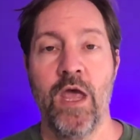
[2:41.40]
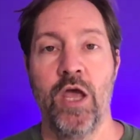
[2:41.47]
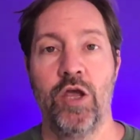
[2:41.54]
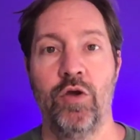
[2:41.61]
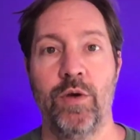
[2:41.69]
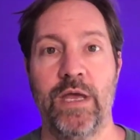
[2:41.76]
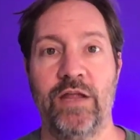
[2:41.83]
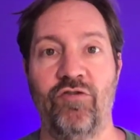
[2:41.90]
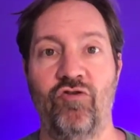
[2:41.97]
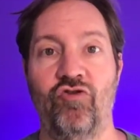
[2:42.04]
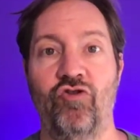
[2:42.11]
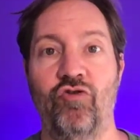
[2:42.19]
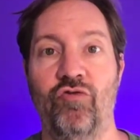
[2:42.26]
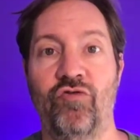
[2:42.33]
You get to
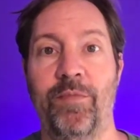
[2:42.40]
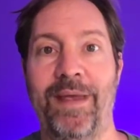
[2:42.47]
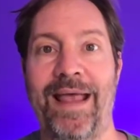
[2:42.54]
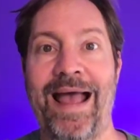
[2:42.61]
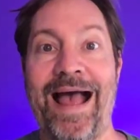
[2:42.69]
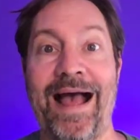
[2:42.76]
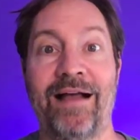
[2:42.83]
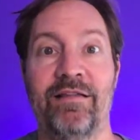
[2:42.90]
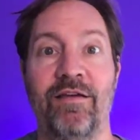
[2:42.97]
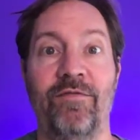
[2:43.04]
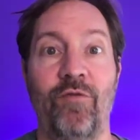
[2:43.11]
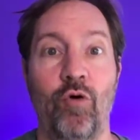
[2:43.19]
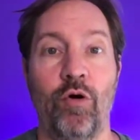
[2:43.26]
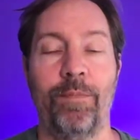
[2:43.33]
choose to be
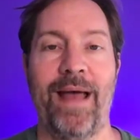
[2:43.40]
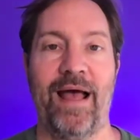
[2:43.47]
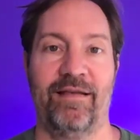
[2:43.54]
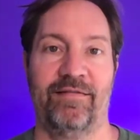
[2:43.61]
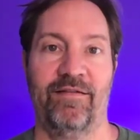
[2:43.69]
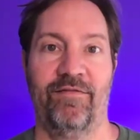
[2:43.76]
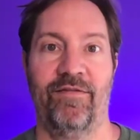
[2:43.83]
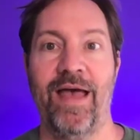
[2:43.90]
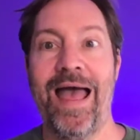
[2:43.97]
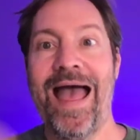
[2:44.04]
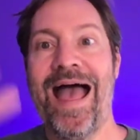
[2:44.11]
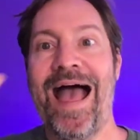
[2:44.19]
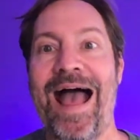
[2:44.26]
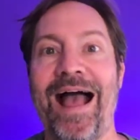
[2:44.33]
active or passive.
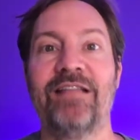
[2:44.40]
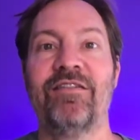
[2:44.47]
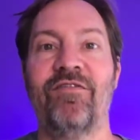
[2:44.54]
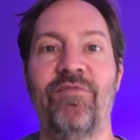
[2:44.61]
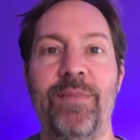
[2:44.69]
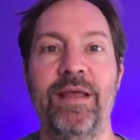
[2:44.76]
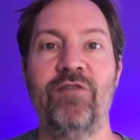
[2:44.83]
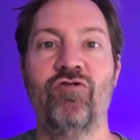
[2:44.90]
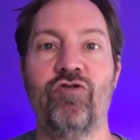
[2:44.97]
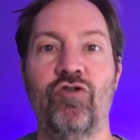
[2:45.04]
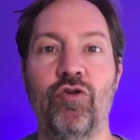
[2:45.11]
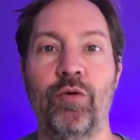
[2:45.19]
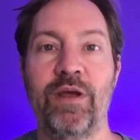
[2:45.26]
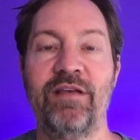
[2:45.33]
Active means you're
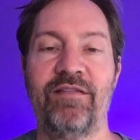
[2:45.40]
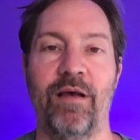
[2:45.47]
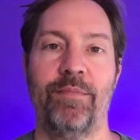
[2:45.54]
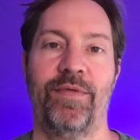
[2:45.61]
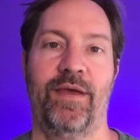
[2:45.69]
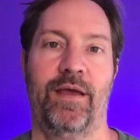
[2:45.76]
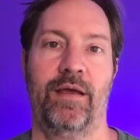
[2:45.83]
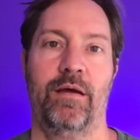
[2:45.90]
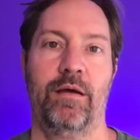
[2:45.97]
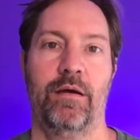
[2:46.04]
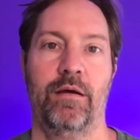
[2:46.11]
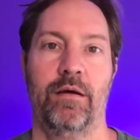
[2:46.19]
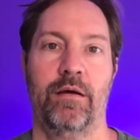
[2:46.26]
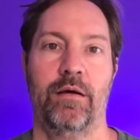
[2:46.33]
doing something.
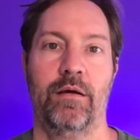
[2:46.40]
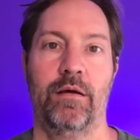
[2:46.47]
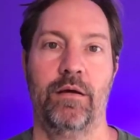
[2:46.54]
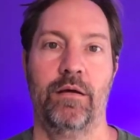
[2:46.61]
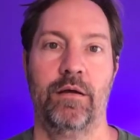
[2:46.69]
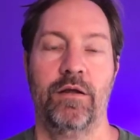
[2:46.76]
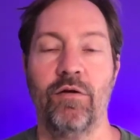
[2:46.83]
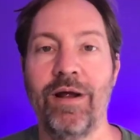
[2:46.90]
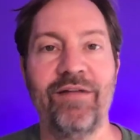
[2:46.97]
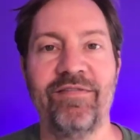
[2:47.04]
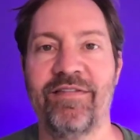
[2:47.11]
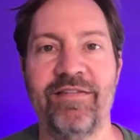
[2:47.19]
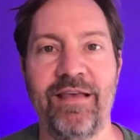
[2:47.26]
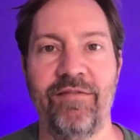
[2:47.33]
You don't have
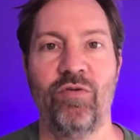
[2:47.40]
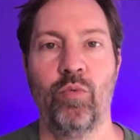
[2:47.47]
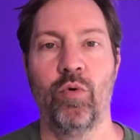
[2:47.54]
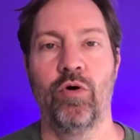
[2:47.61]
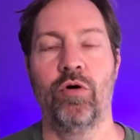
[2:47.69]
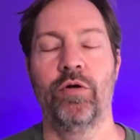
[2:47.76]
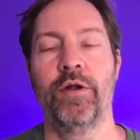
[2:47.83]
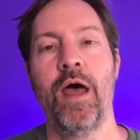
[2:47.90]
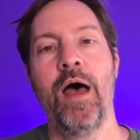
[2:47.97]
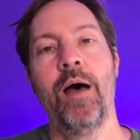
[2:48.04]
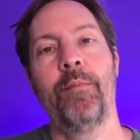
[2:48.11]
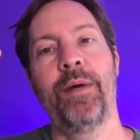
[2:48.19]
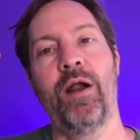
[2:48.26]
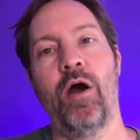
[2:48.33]
to save the world,
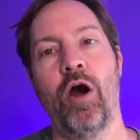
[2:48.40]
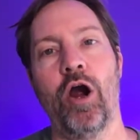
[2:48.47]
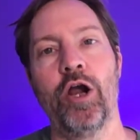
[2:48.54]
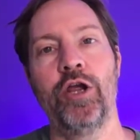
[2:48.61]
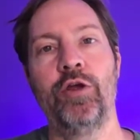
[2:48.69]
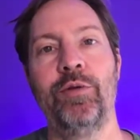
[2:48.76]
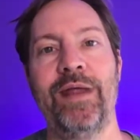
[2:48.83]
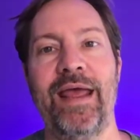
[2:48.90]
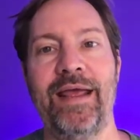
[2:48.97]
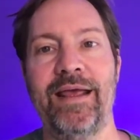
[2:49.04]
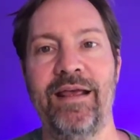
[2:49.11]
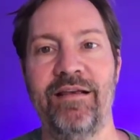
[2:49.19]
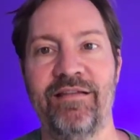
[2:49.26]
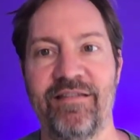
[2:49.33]
but are you
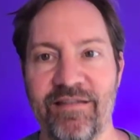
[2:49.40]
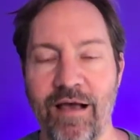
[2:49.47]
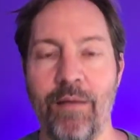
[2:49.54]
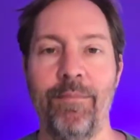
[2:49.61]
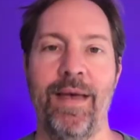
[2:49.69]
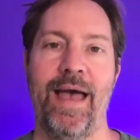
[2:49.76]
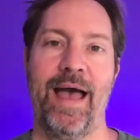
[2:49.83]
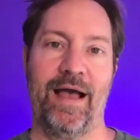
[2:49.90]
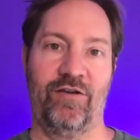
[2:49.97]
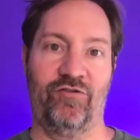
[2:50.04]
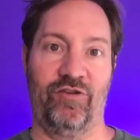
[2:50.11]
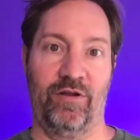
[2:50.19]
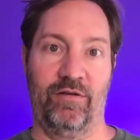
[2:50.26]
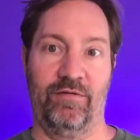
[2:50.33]
taking some
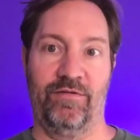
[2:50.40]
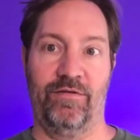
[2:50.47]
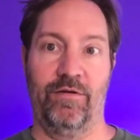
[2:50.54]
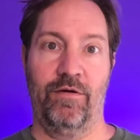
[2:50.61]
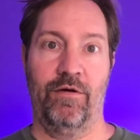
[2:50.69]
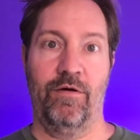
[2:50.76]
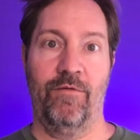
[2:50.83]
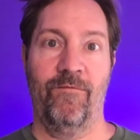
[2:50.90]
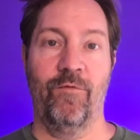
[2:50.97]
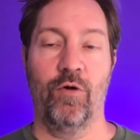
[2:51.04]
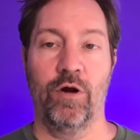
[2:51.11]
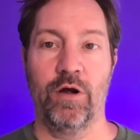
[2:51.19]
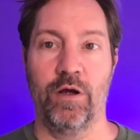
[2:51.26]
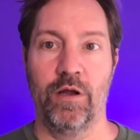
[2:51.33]
actions for
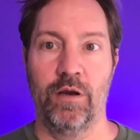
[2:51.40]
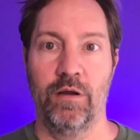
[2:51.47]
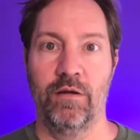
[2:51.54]
good?